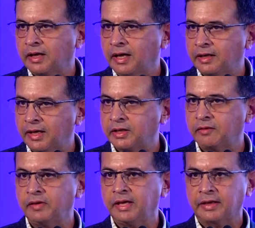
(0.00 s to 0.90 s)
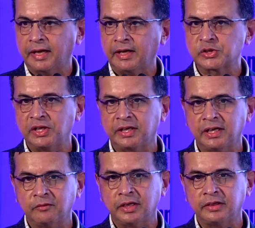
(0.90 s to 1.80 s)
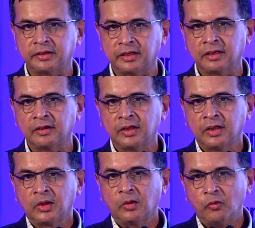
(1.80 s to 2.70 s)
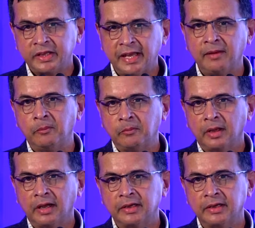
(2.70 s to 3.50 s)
And I think we can actually reinvent with them,